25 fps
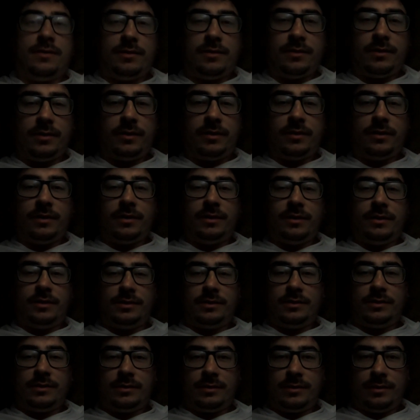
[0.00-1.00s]
it
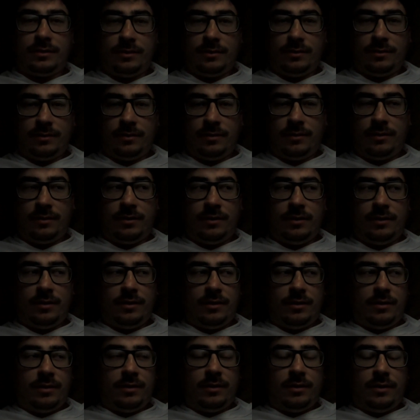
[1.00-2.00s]
is
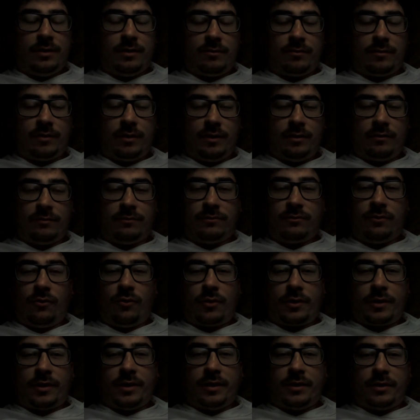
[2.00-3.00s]
around
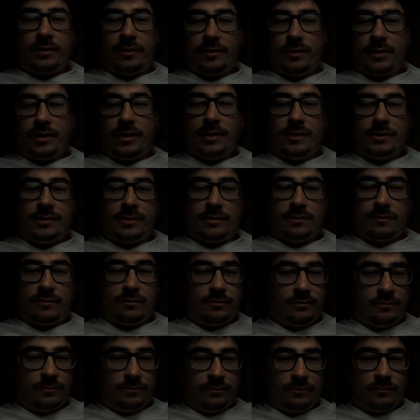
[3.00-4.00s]
40 degrees.
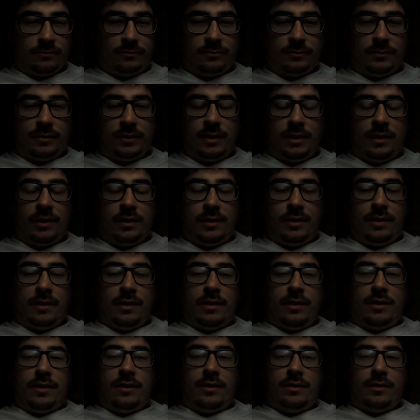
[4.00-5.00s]

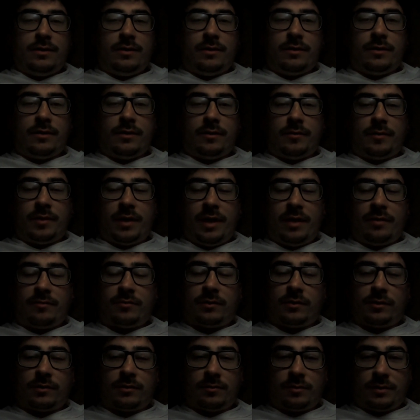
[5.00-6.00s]
I have a
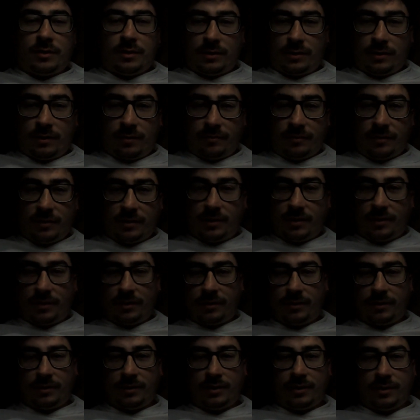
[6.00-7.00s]
little bit of service here
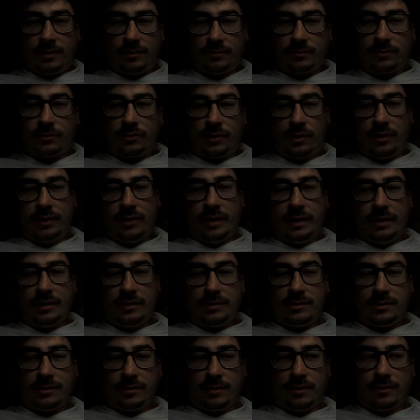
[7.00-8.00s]
at the
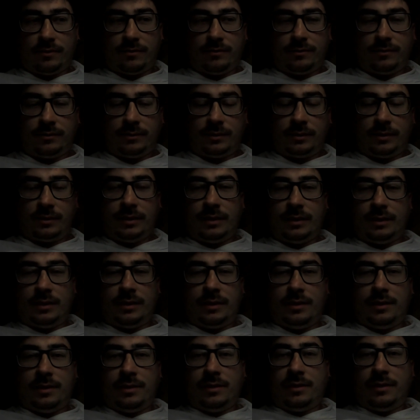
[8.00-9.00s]
trailhead, so I'm
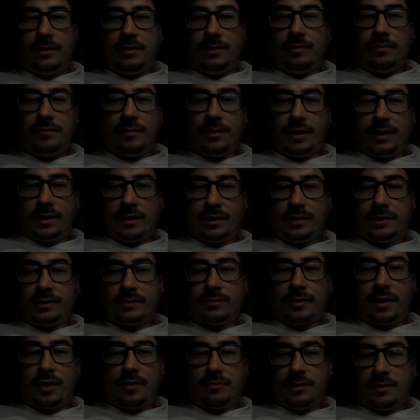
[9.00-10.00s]
thinking it's
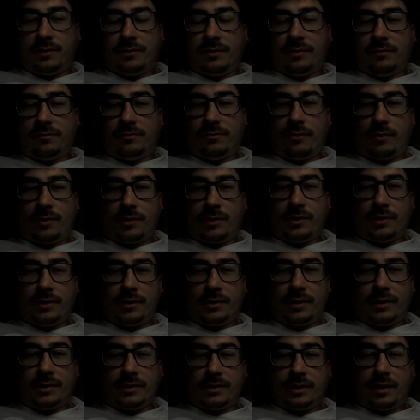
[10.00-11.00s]
probably around 40
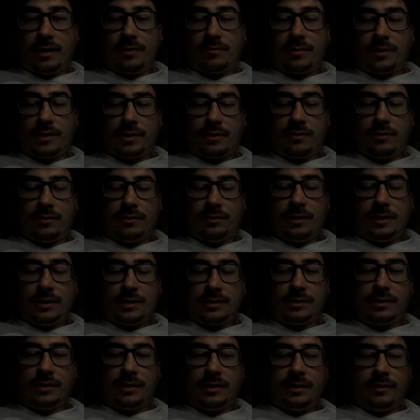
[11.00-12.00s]
degrees. It got pretty cold
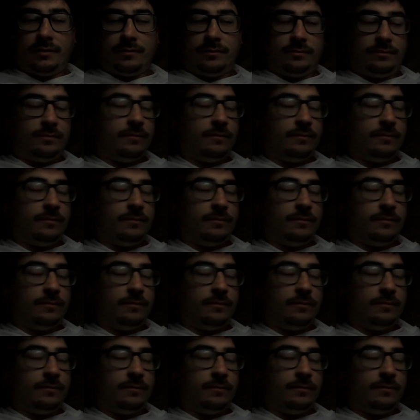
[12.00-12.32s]
last night.